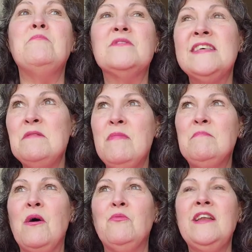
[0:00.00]
I'm sitting by
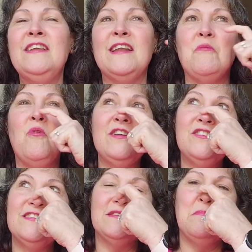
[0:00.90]
my window and I'm
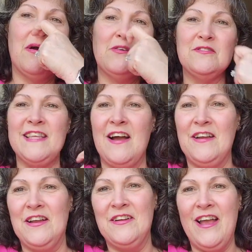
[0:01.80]
watching some birds out
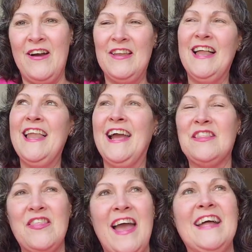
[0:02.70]
here, y'all. I
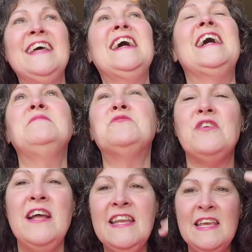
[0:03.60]
like that. I'm
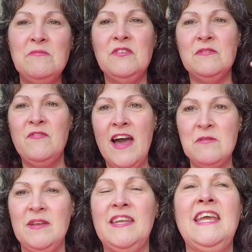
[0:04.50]
trying to get me some
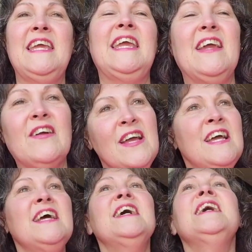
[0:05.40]
vitamin D here
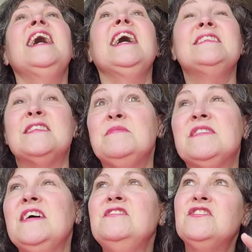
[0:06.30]
and some
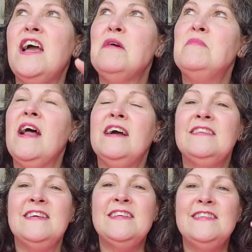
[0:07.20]
sunshine, but
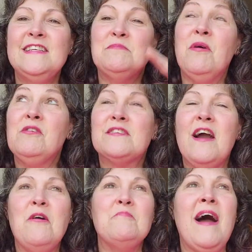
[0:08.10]
I, these birds
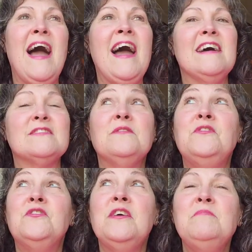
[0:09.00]
caught my eye. So if
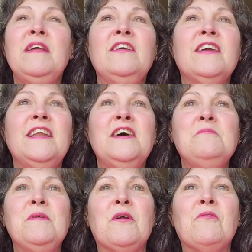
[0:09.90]
you see me looking
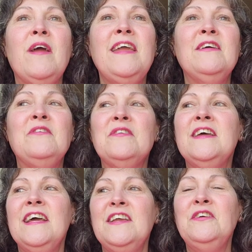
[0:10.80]
up and around,
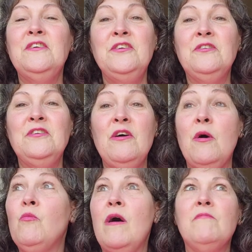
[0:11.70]
you, you'll know
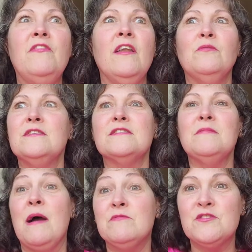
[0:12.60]
I'm, I'm following some.
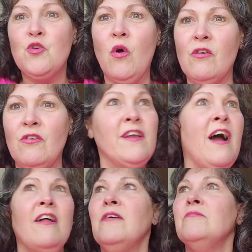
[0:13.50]
I'm squirrel,
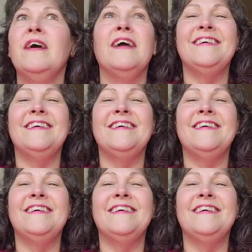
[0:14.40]
y'all, on that.